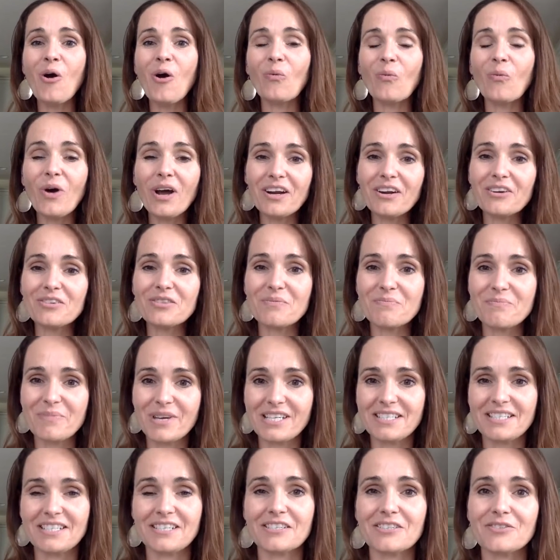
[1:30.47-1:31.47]
what are the
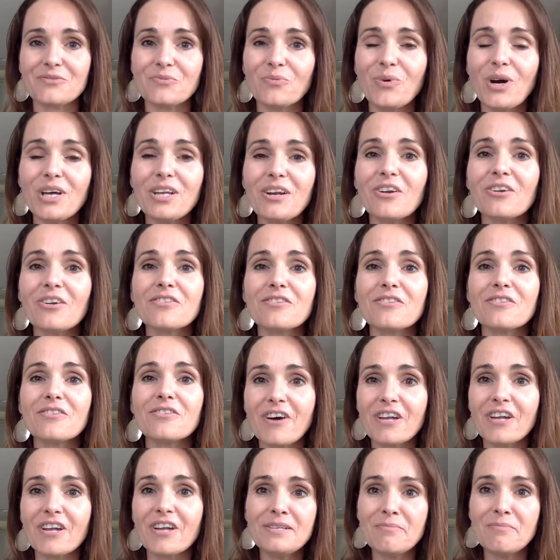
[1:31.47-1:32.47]
basics? What are the
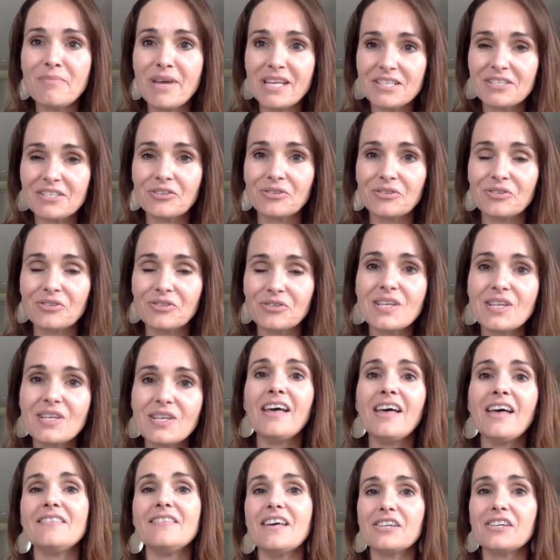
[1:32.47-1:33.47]
fundamentals
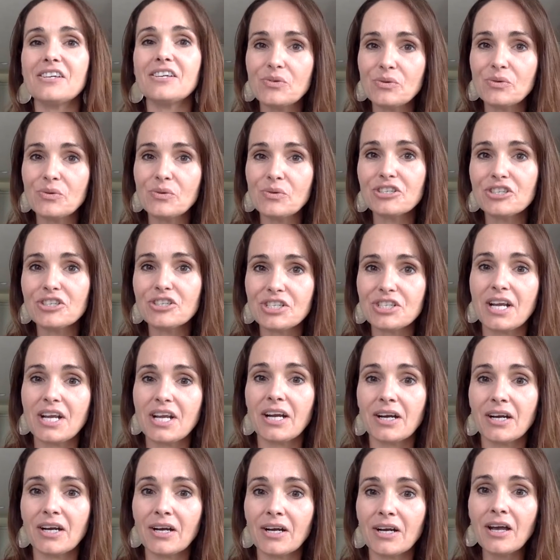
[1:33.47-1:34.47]
that you can
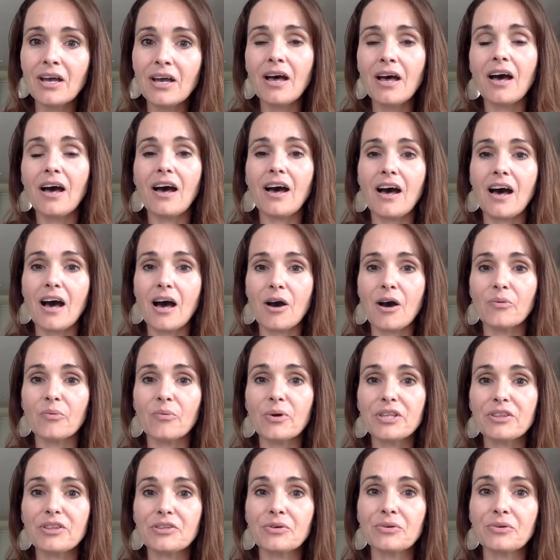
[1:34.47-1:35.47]
share
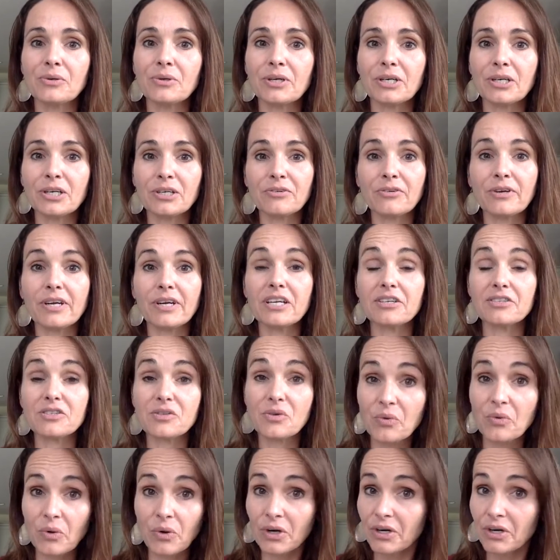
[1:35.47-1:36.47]
with your
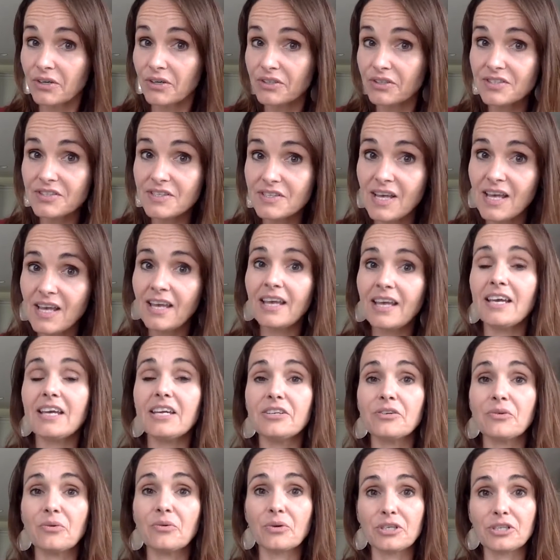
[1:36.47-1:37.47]
grantors
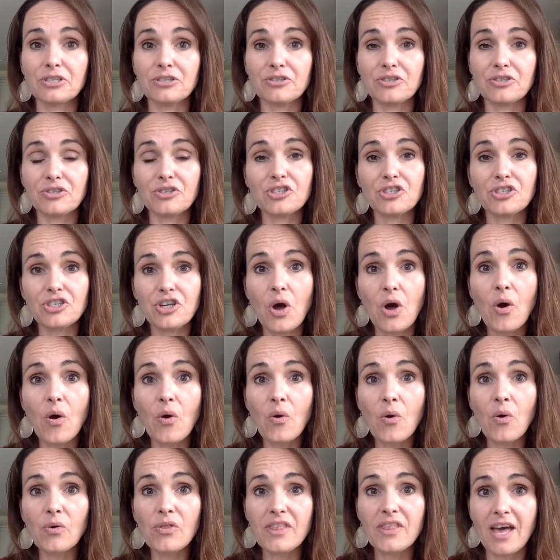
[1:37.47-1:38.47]
in order to
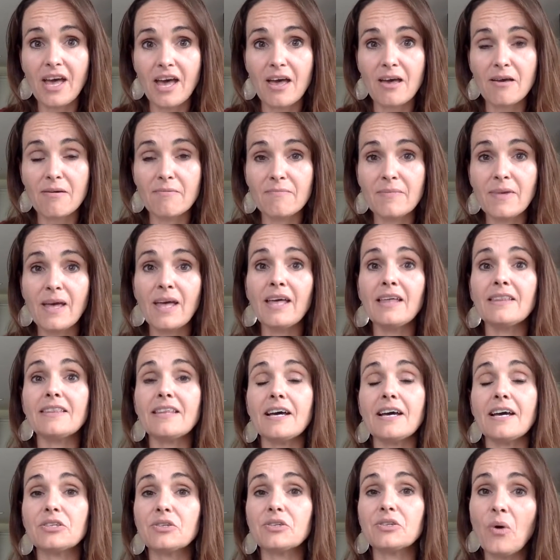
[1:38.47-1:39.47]
show them
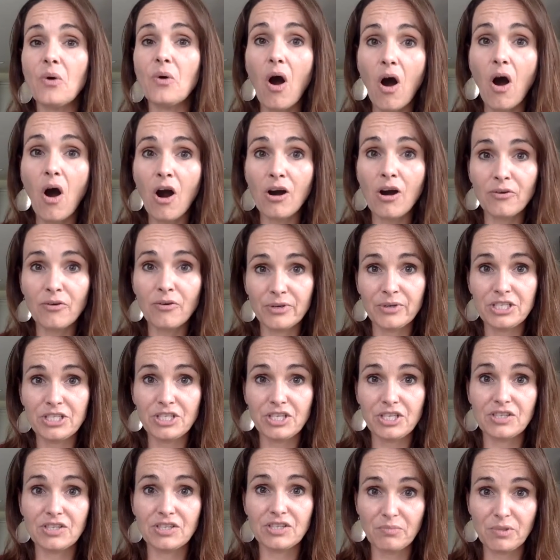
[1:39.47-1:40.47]
that you are
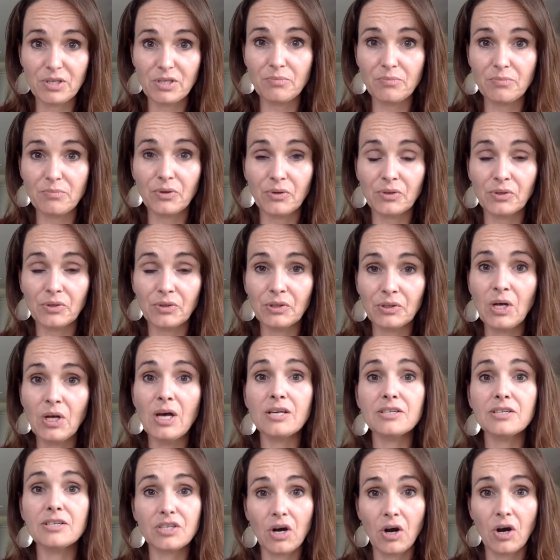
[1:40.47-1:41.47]
reaching the people
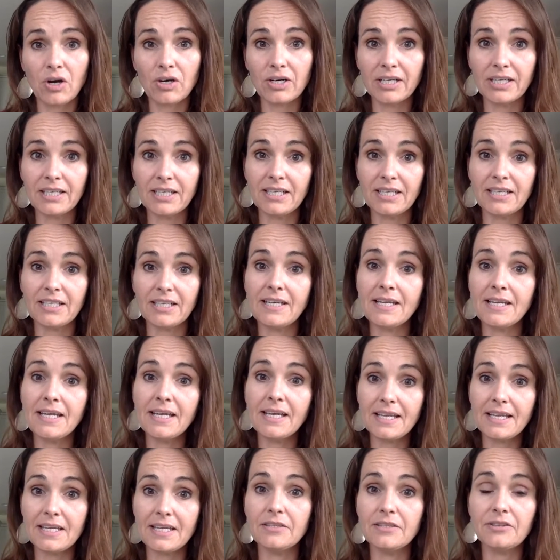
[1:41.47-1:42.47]
targeted
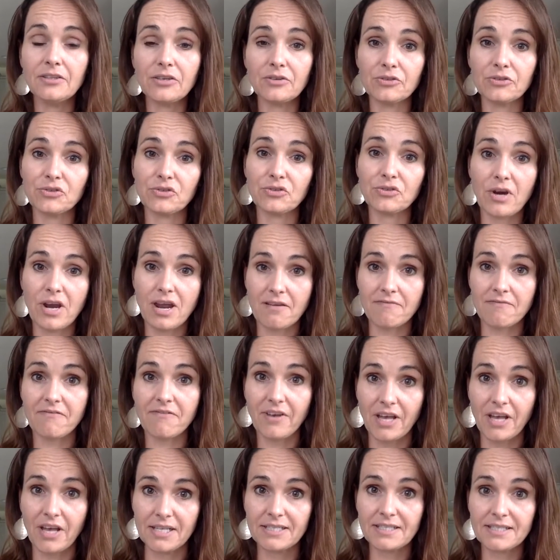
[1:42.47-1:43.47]
in those grant
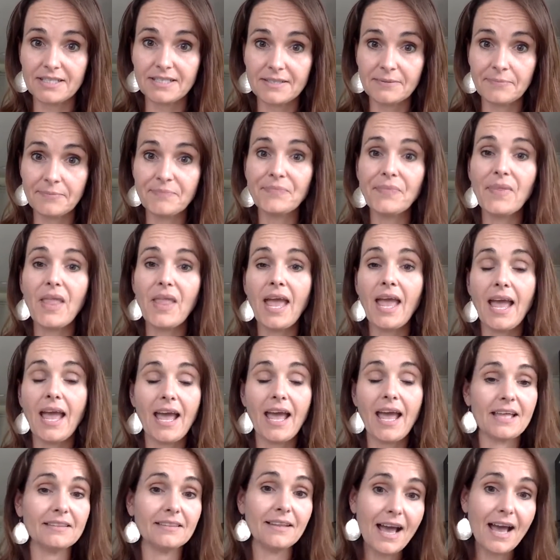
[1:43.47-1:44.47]
funds?
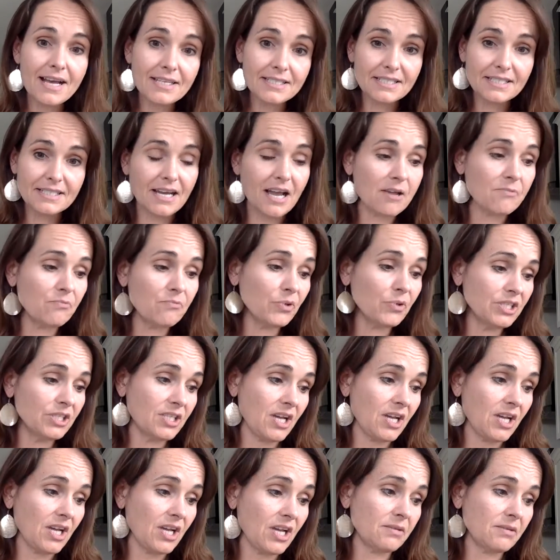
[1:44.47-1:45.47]
And last time we
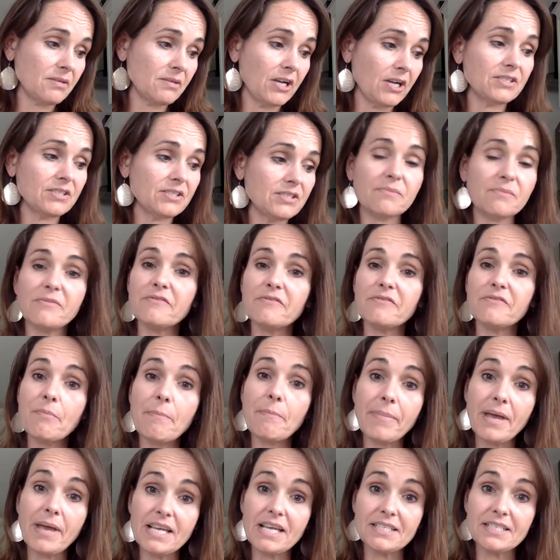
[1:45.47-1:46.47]
talked about some of the
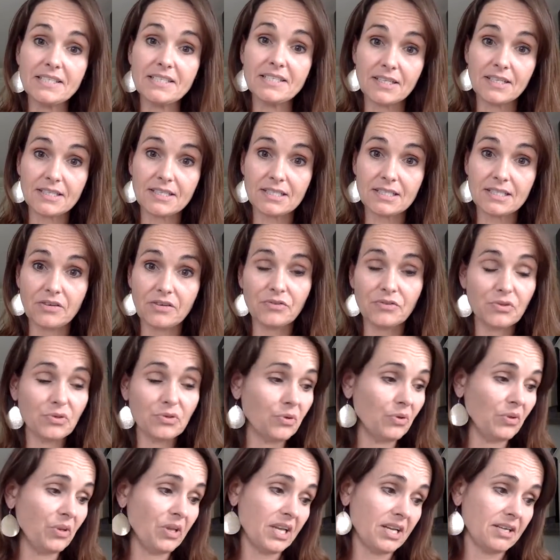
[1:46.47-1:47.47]
basics of
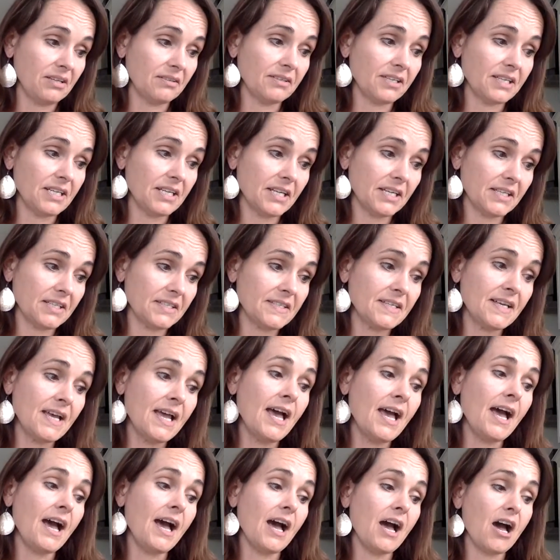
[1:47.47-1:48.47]
Google Analytics,
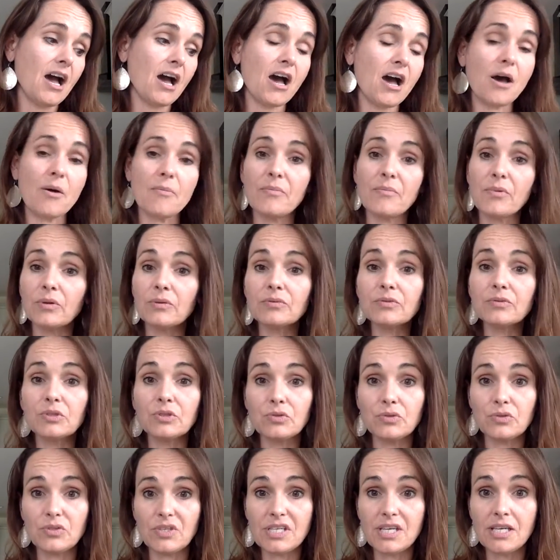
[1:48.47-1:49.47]

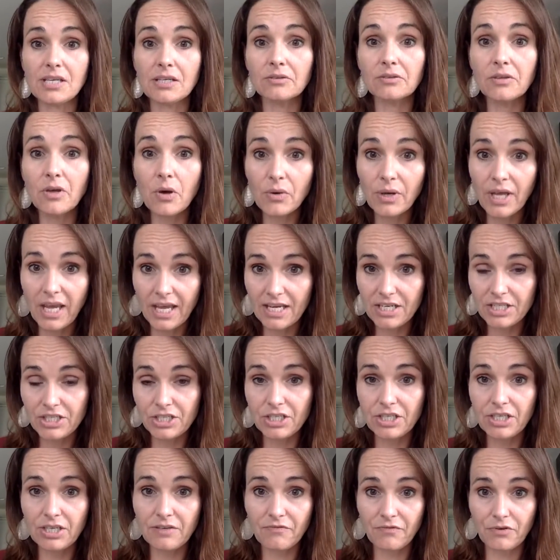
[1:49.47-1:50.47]
using
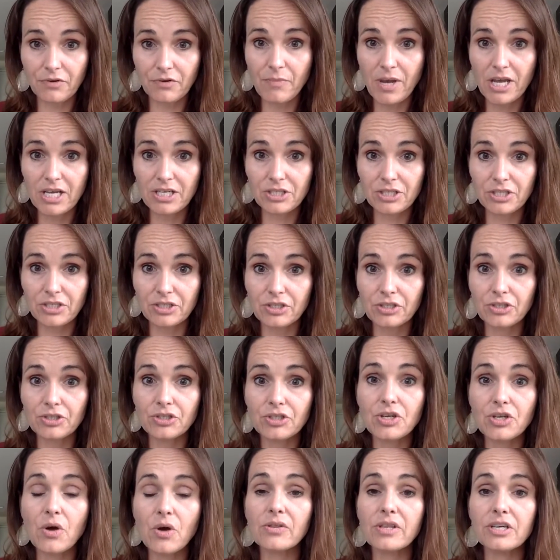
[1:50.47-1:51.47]
location information to
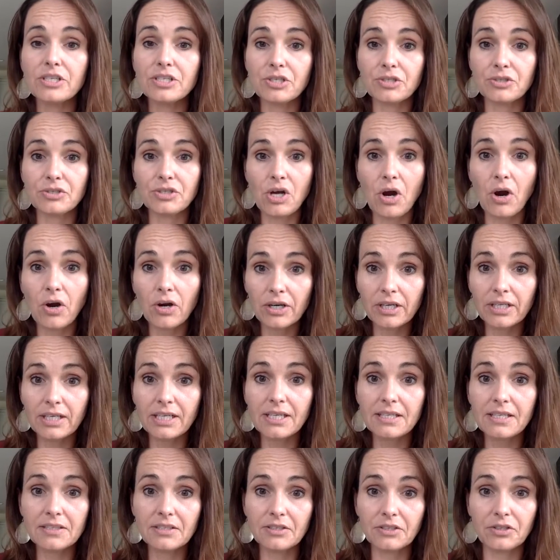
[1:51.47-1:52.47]
show that you're
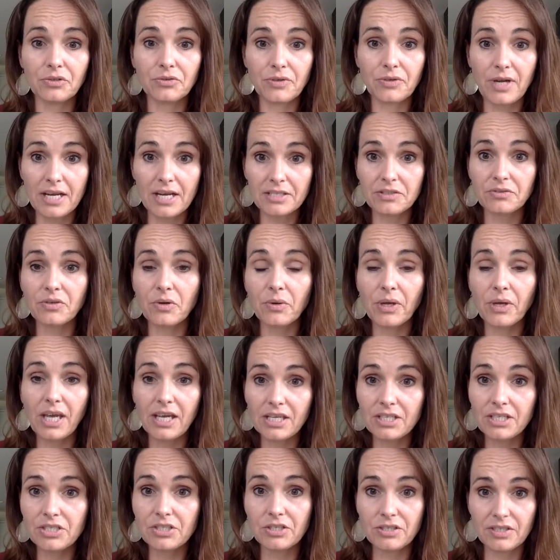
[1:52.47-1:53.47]
targeting the correct
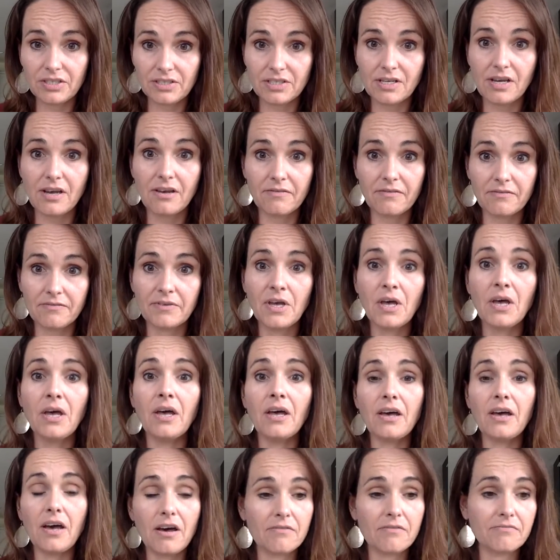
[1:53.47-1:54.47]
locations of
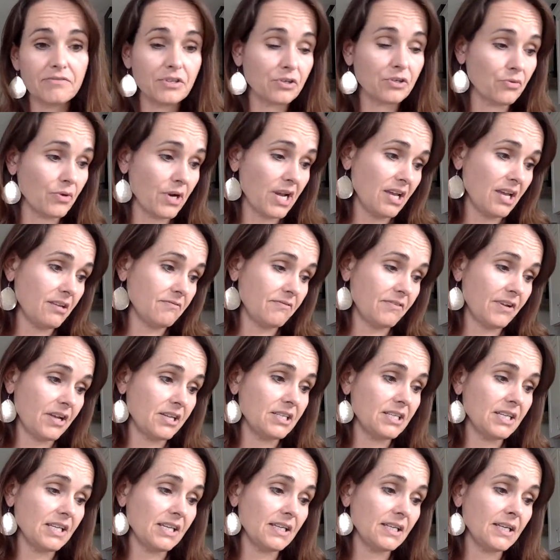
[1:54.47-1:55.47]
the grant
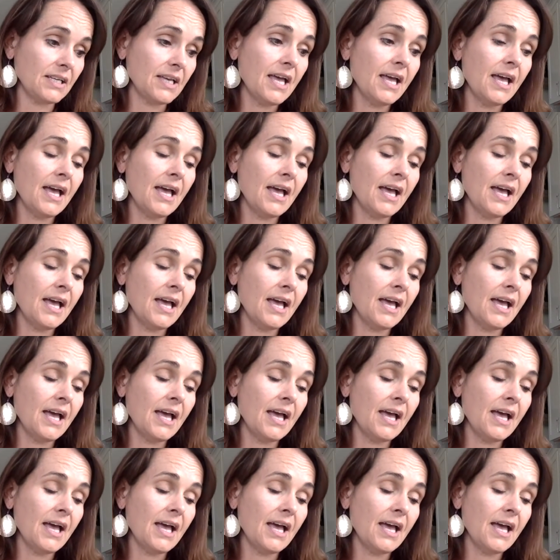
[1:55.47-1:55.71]
funding,